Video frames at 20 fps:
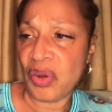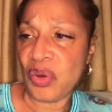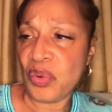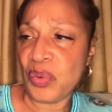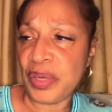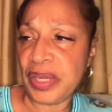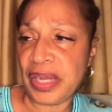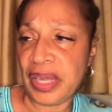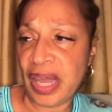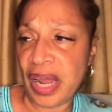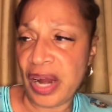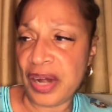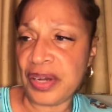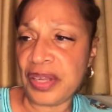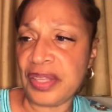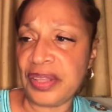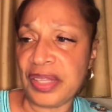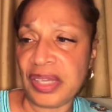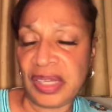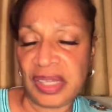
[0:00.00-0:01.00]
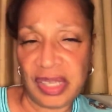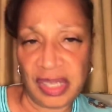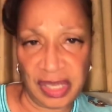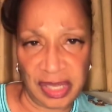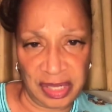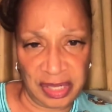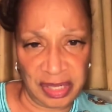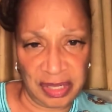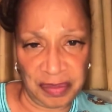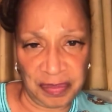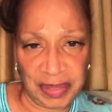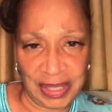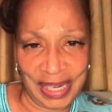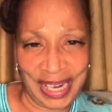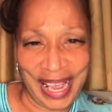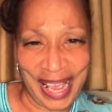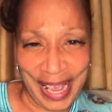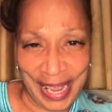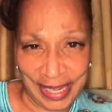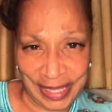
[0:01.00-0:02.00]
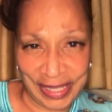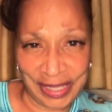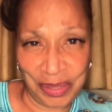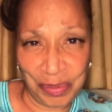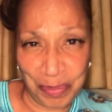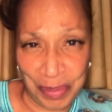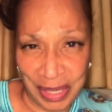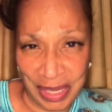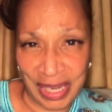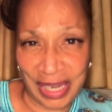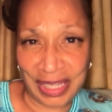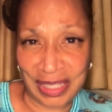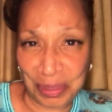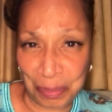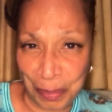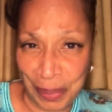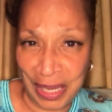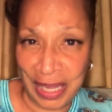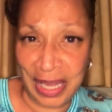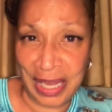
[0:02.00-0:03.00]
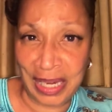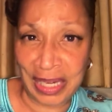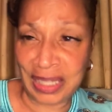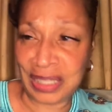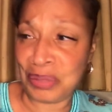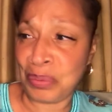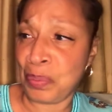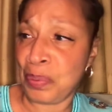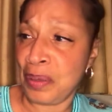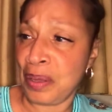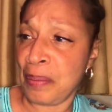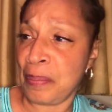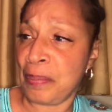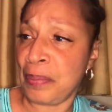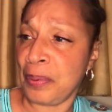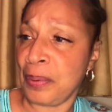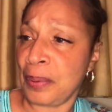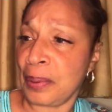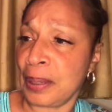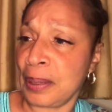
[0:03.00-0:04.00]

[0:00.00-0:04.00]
regarding the kingdom that has to be explained to people.